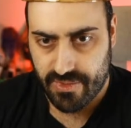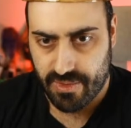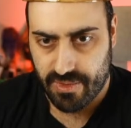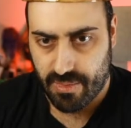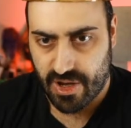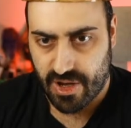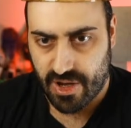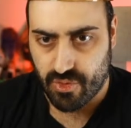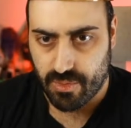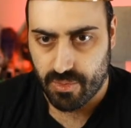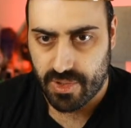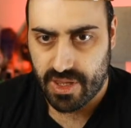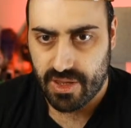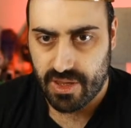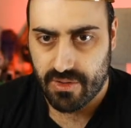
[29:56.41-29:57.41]
mushroom
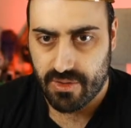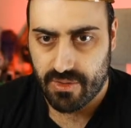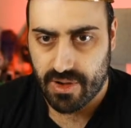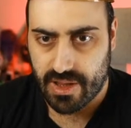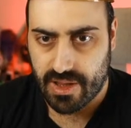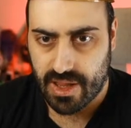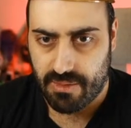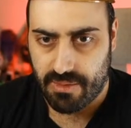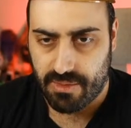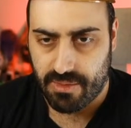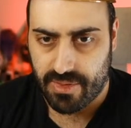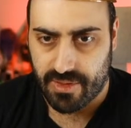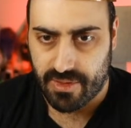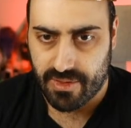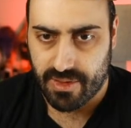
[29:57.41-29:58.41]
here and
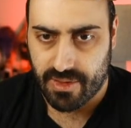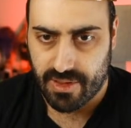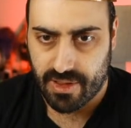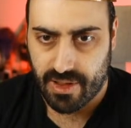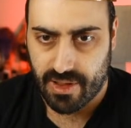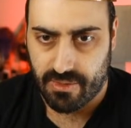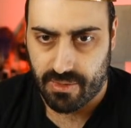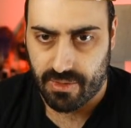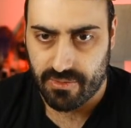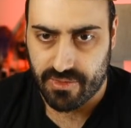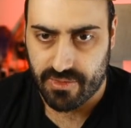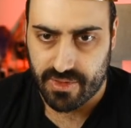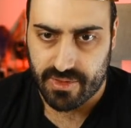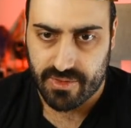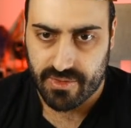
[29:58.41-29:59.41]
everything
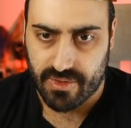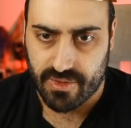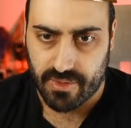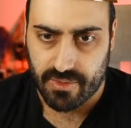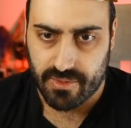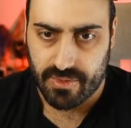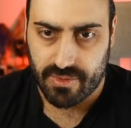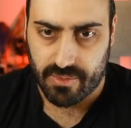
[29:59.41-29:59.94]
around it. So you